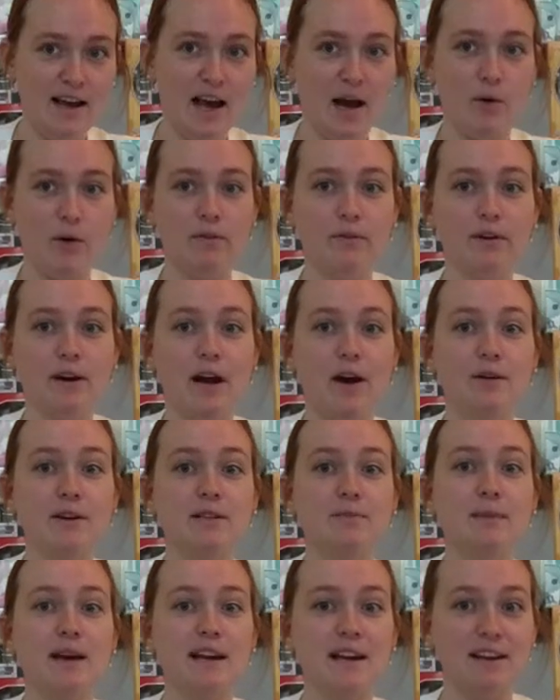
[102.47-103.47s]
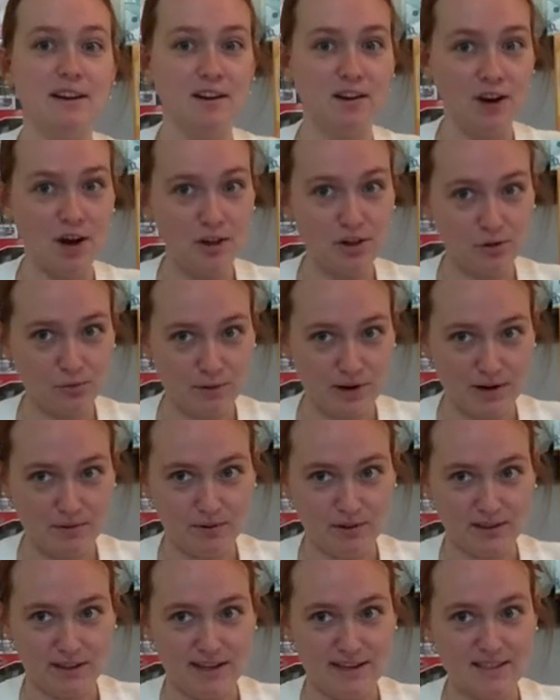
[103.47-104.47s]
However, now he's making another
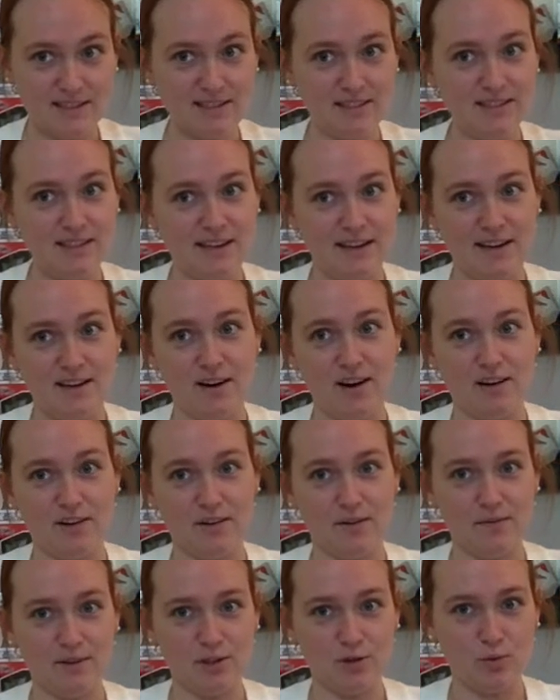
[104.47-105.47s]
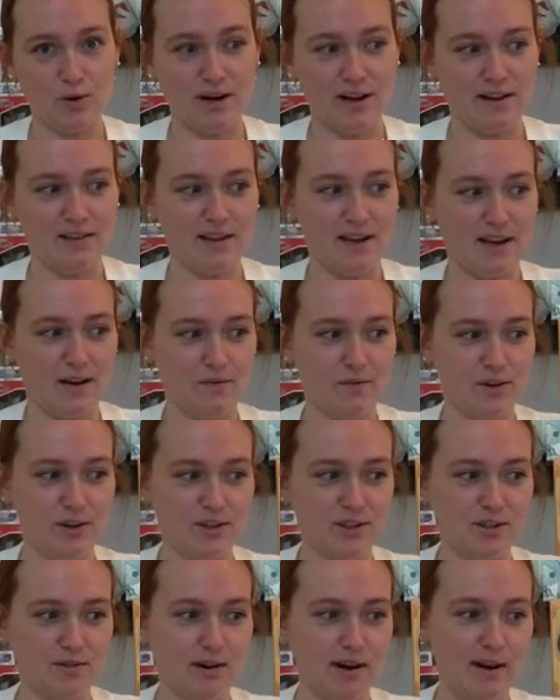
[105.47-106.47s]
re-release in honor of the twentieth
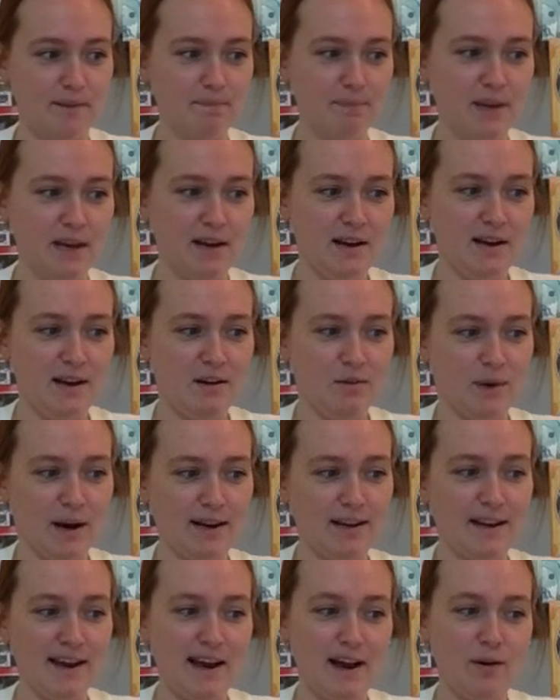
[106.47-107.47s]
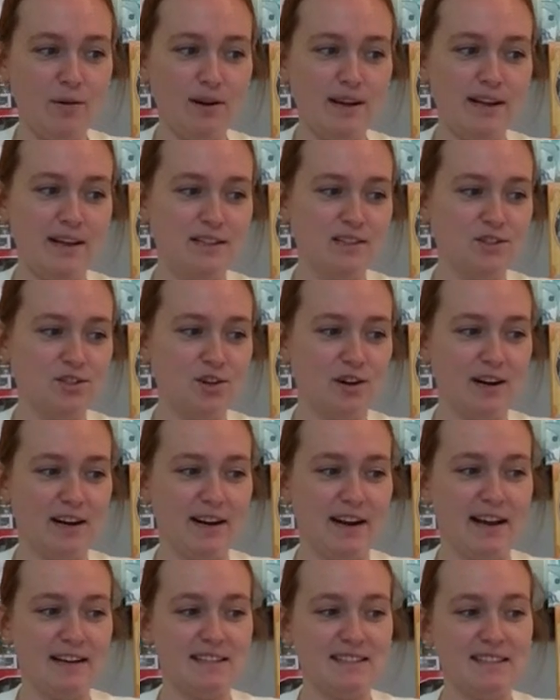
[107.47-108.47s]
anniversary. Right now, he is
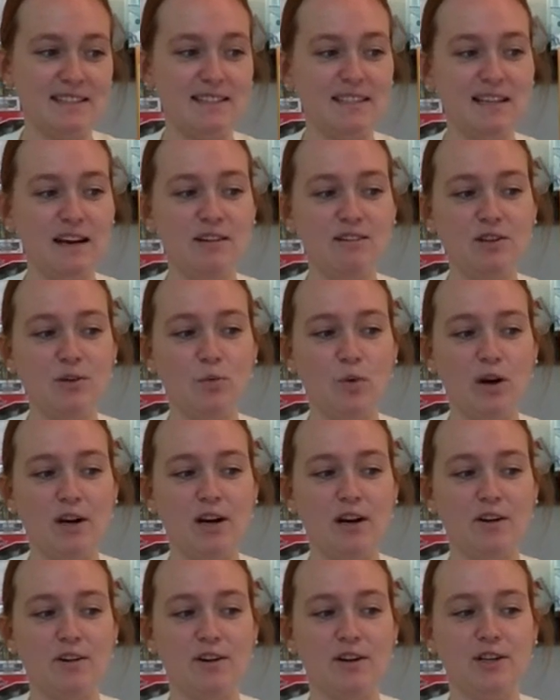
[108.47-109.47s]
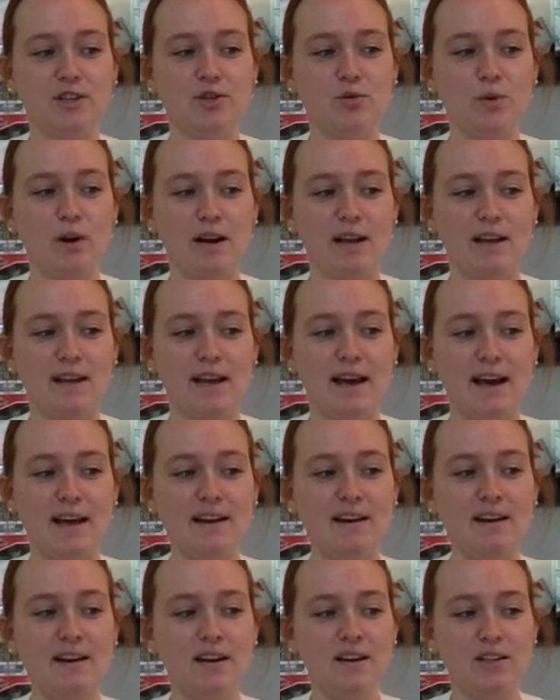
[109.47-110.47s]
starting at six thousand one hundred twenty
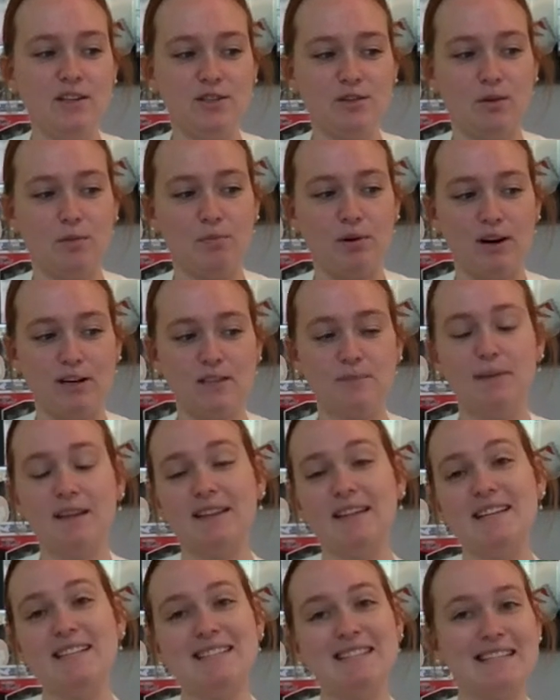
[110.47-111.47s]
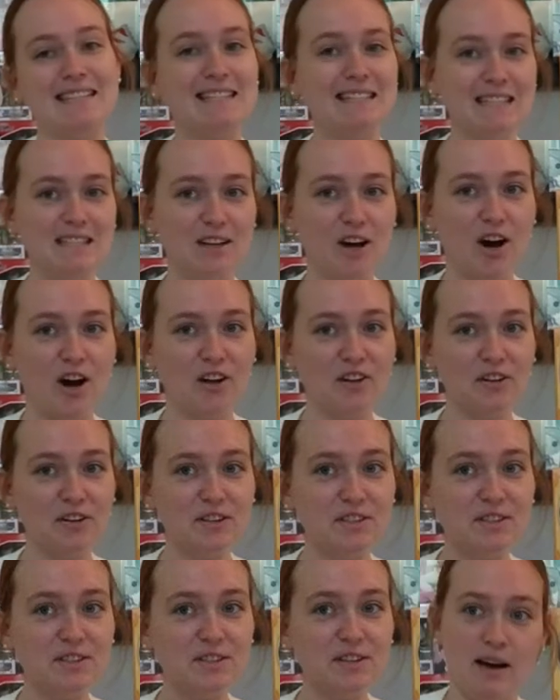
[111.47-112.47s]
yen, so approximately sixty
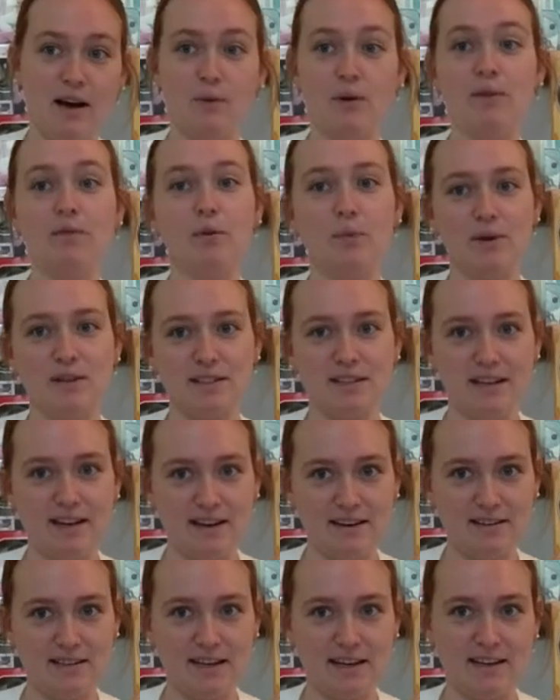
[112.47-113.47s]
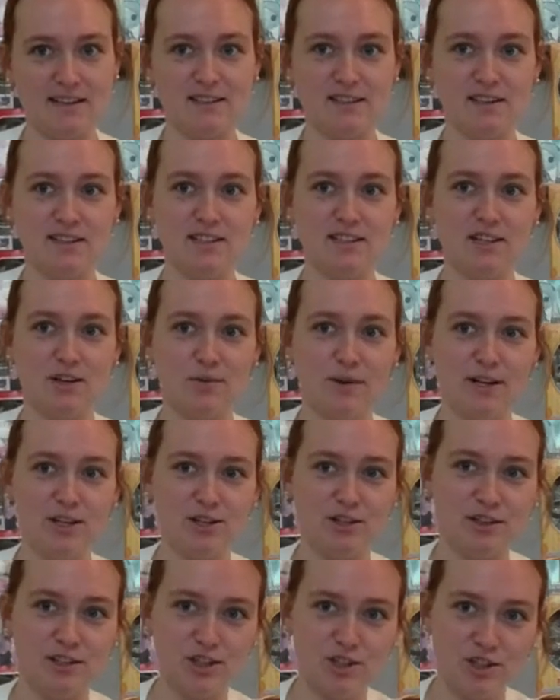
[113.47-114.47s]
dollars. However, once again, take into
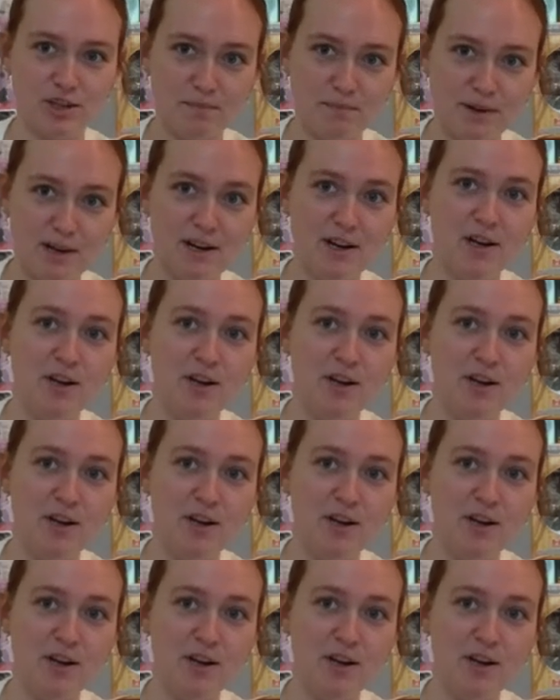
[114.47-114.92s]
consideration the shipping,